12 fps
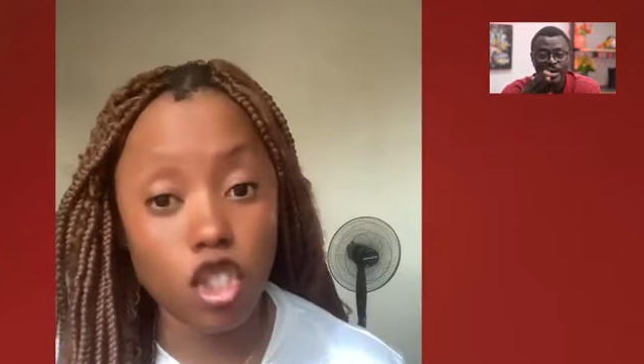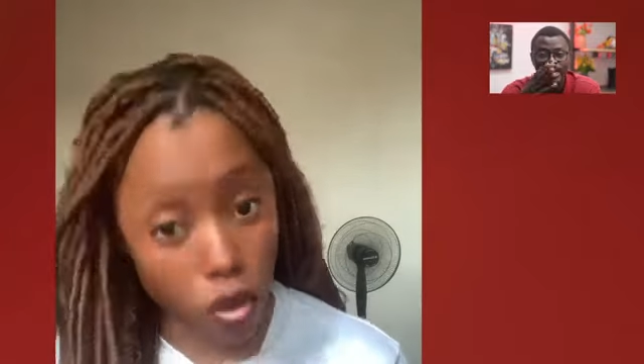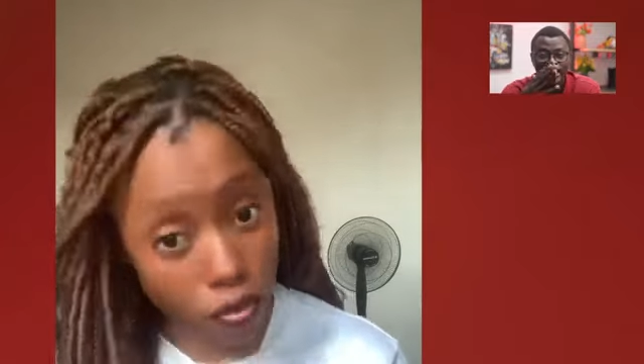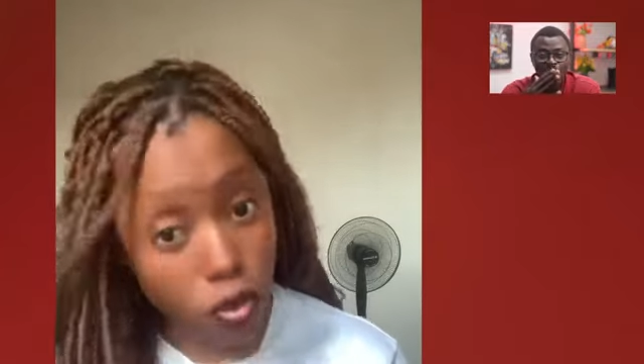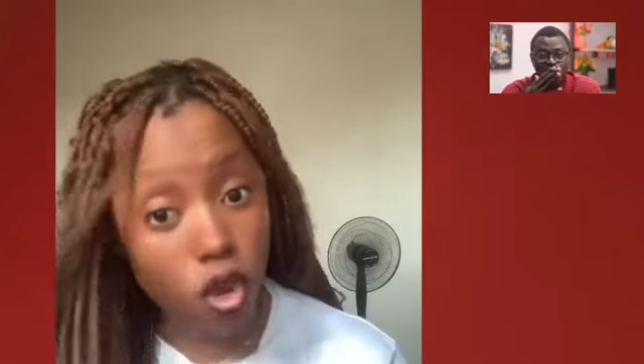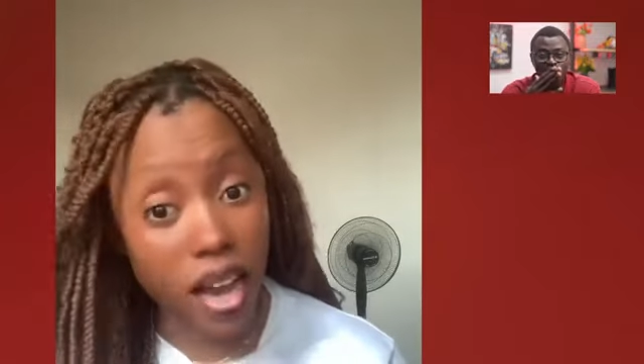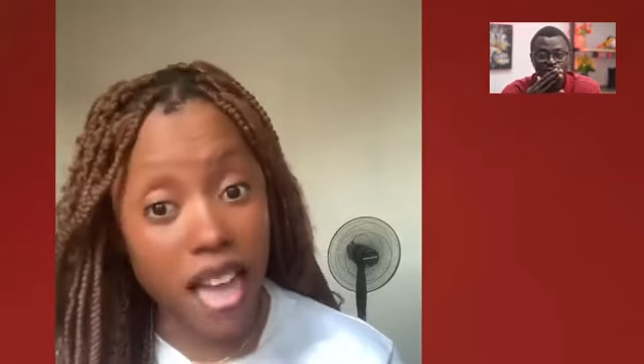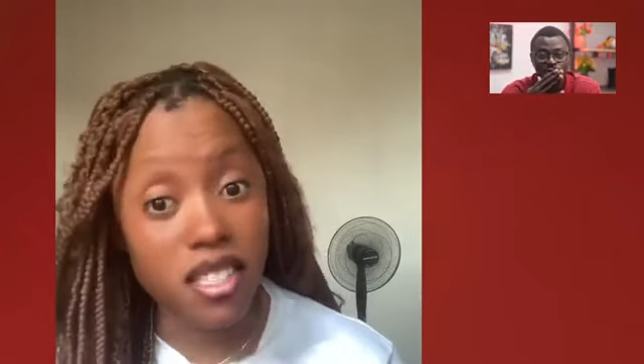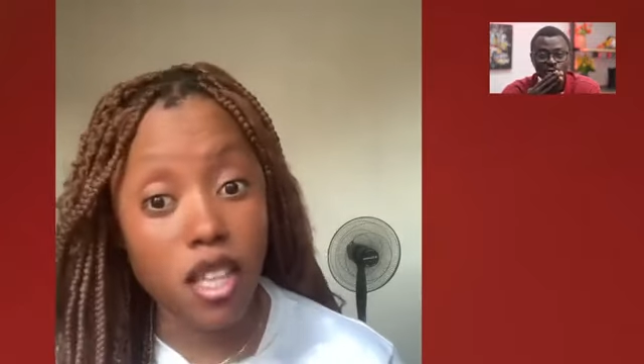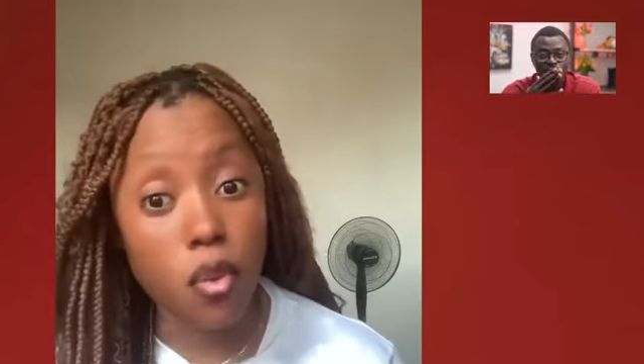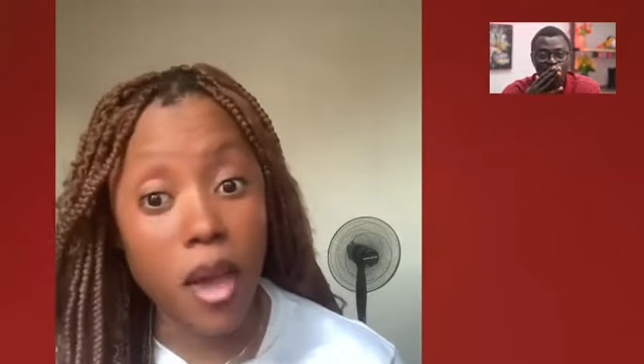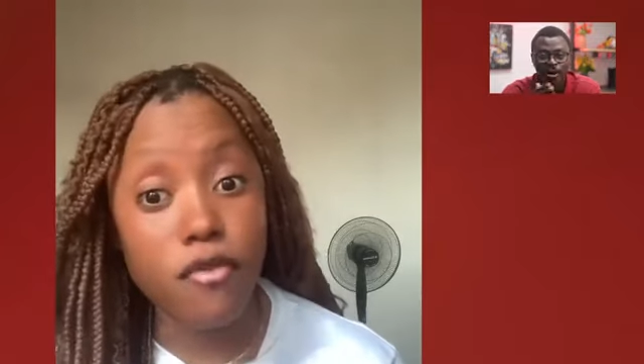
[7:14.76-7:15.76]
Do you guys
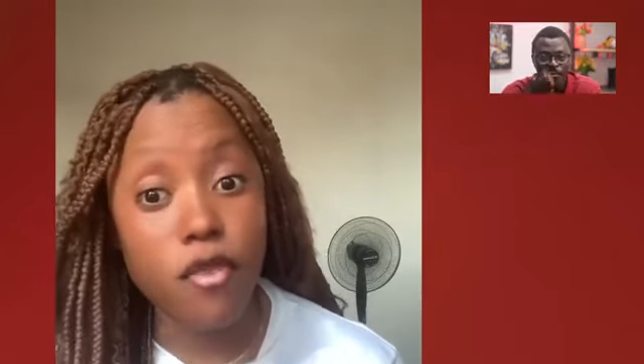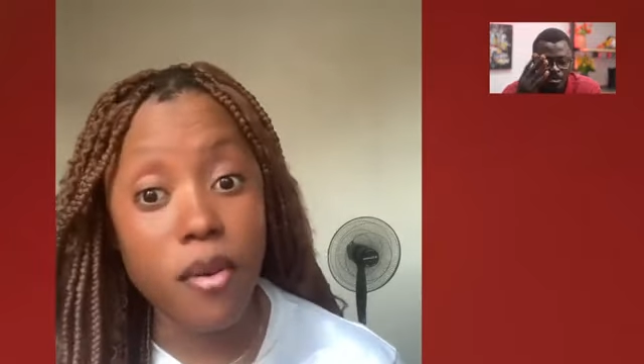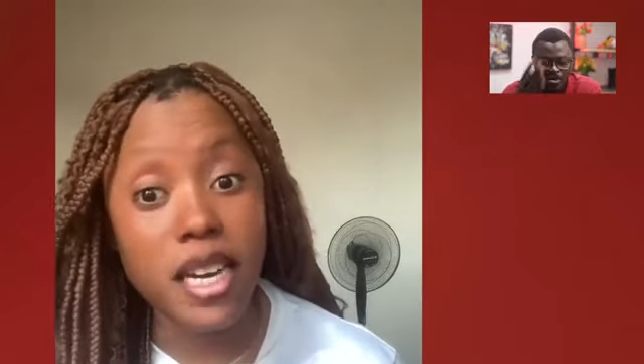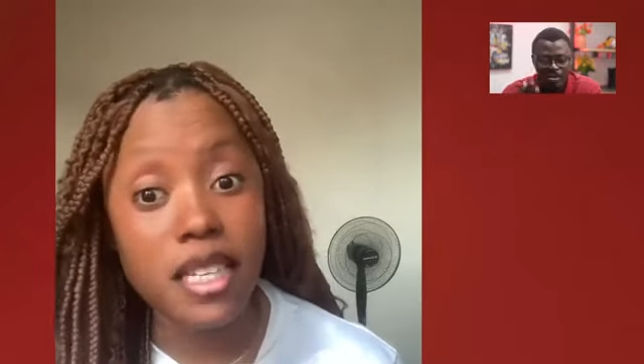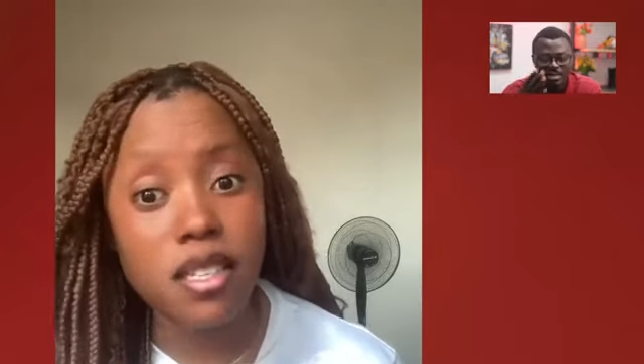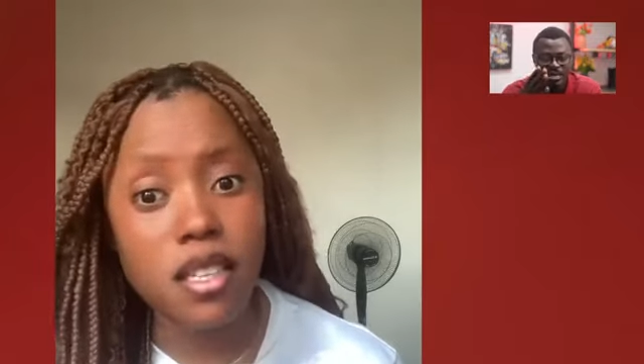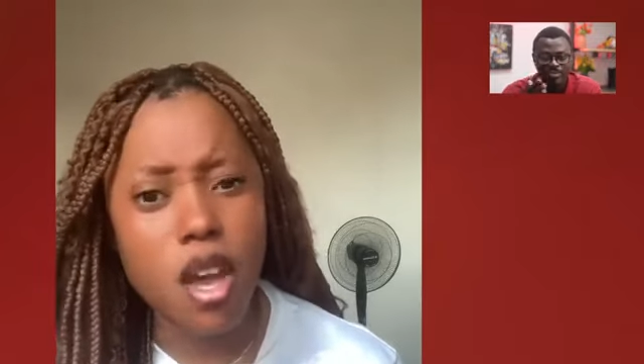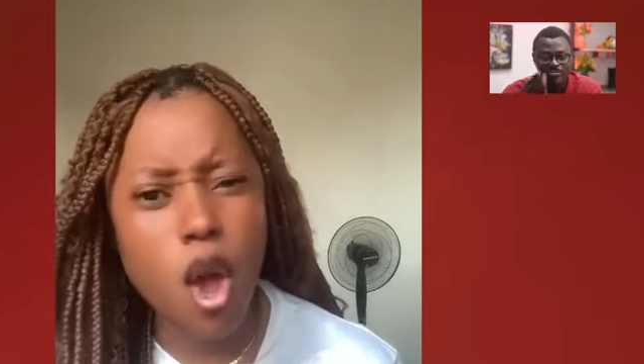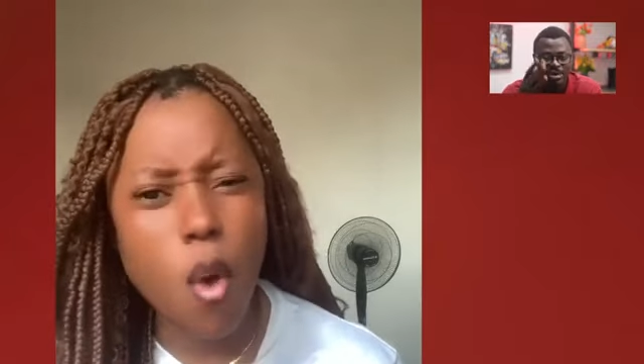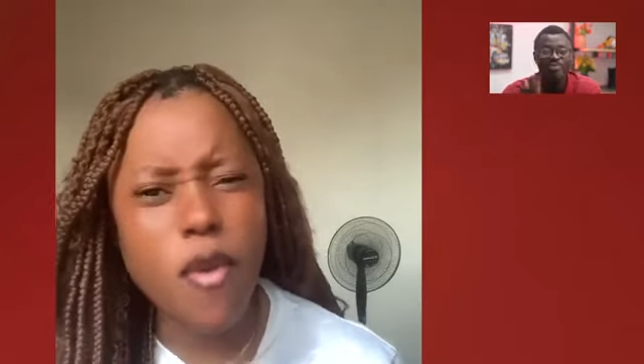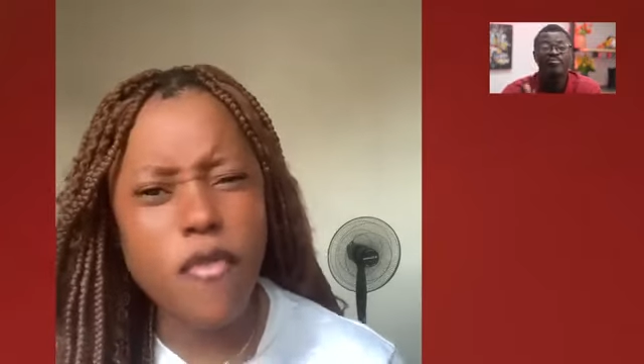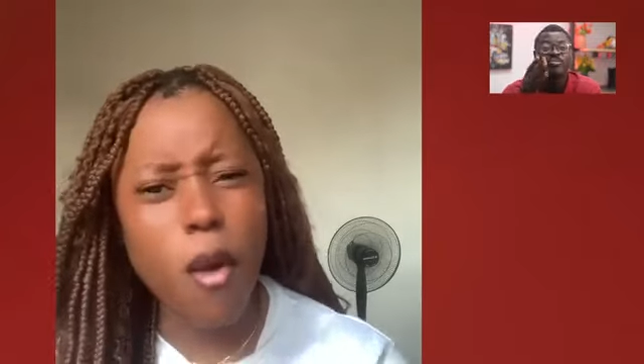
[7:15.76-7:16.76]
think we are foreigners?
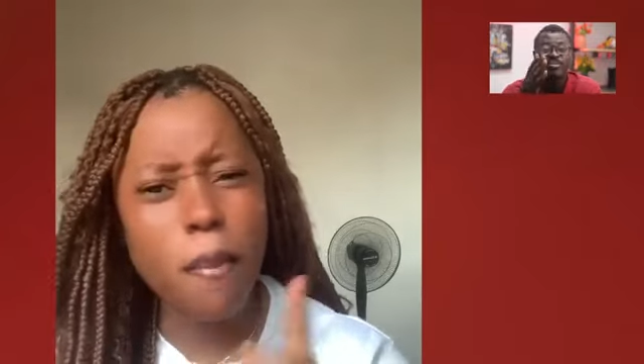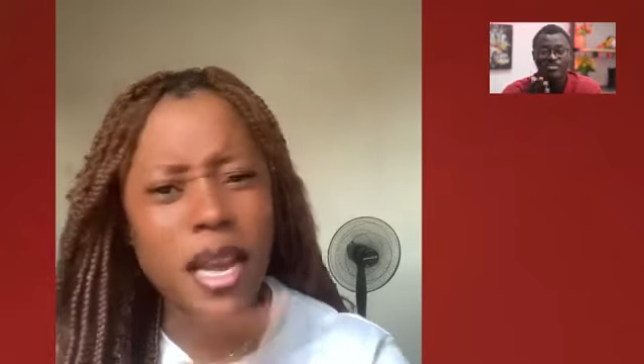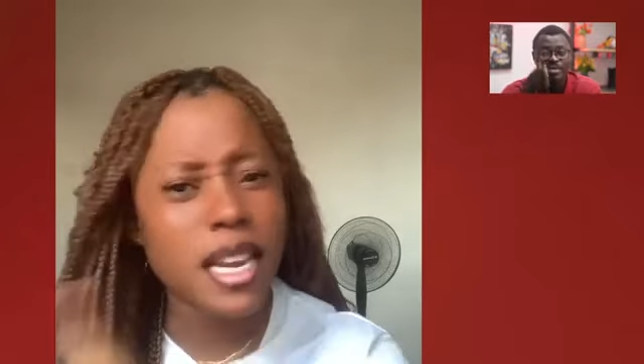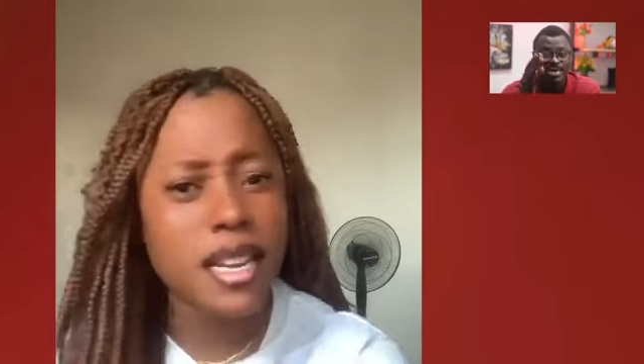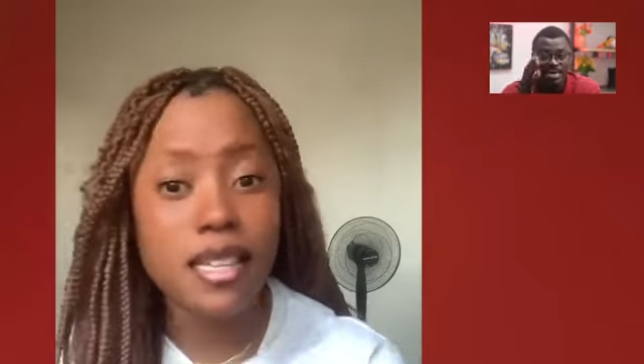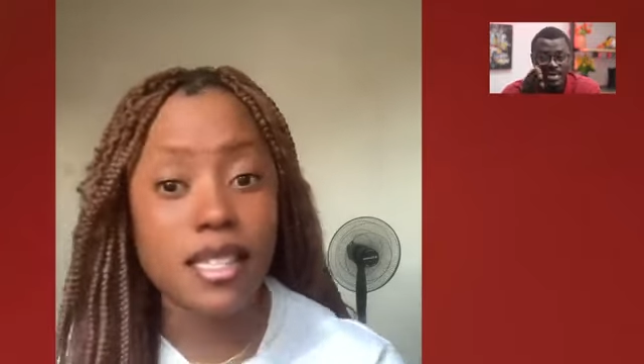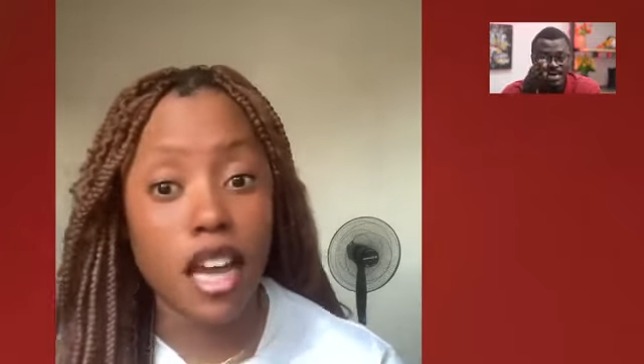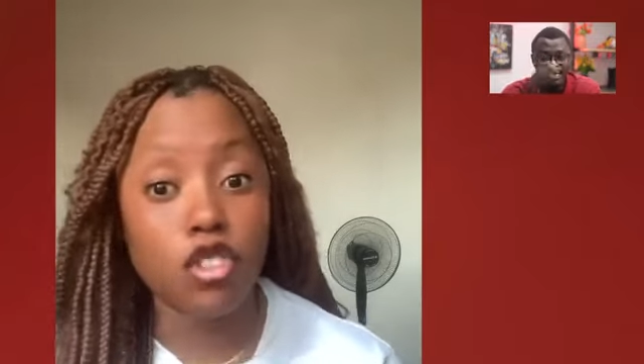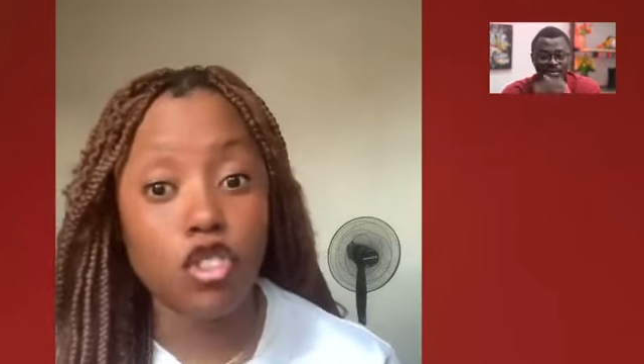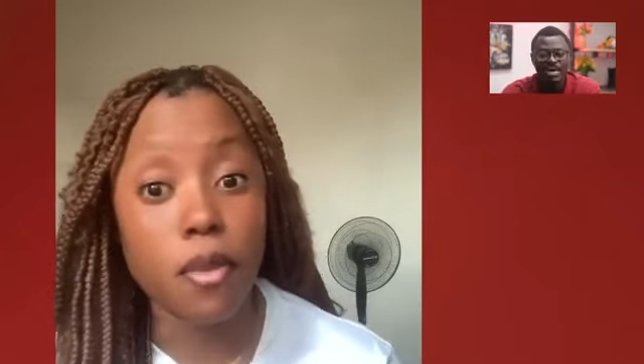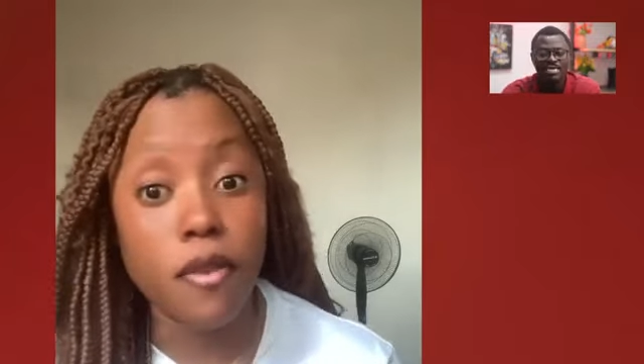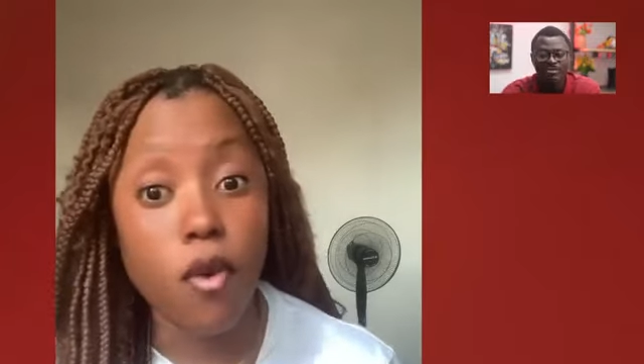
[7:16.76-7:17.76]
We've all been in this
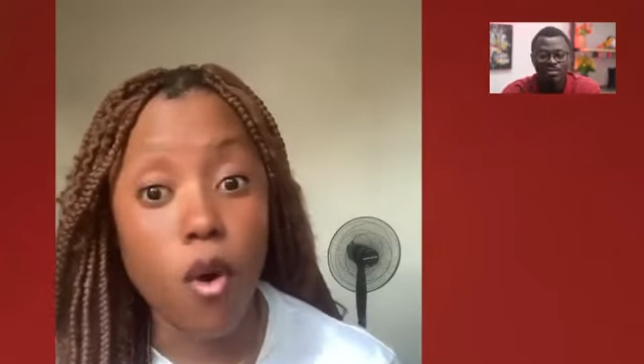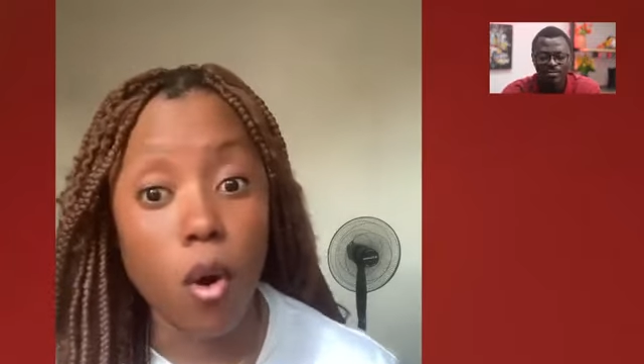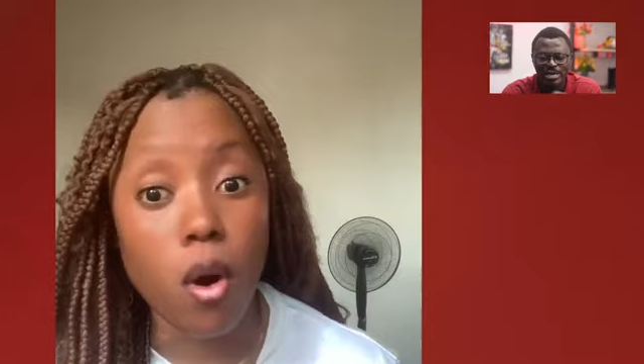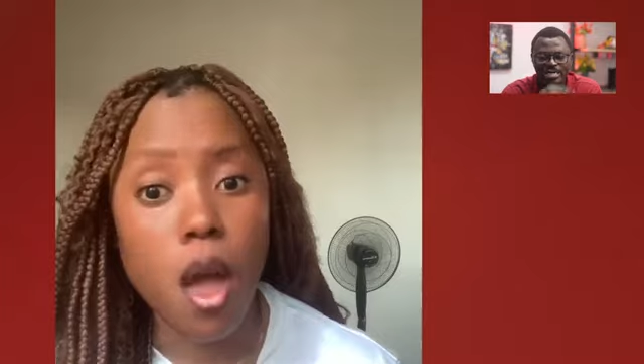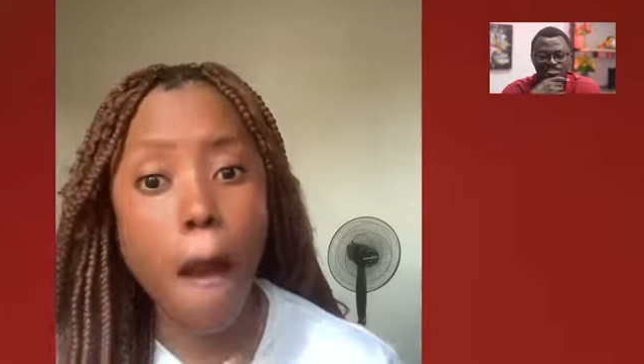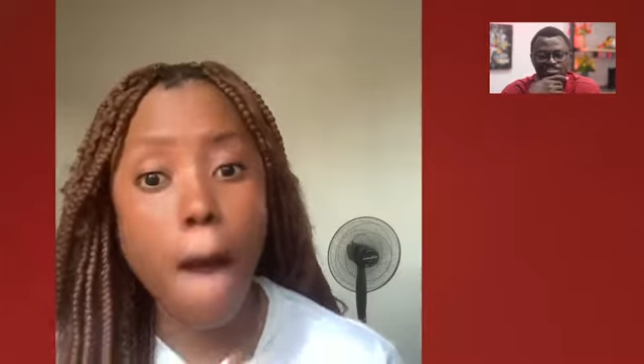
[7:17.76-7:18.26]
country before.